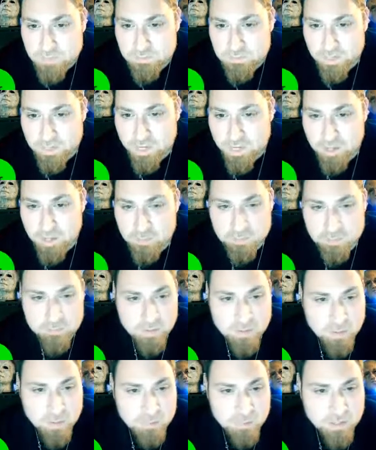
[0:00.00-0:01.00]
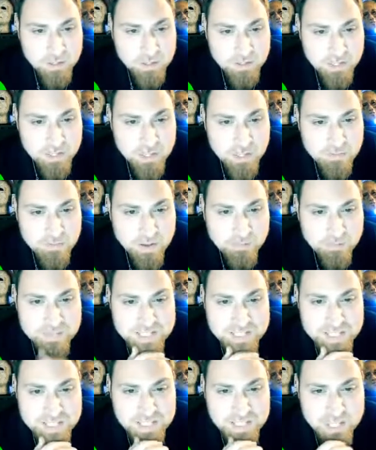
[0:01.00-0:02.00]
Yep. I'm going to leave. Haven't
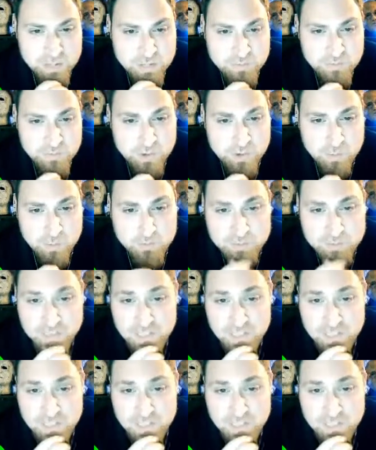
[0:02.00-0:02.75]
seen the other films.